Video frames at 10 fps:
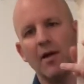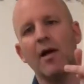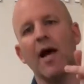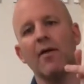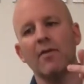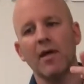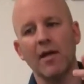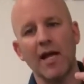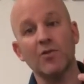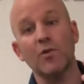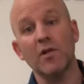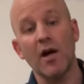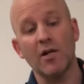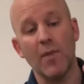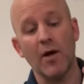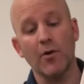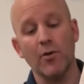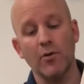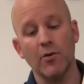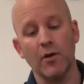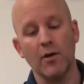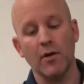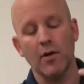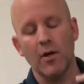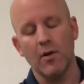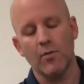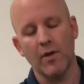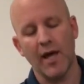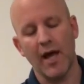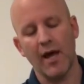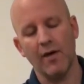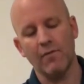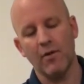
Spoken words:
And then, as we talked about earlier, we have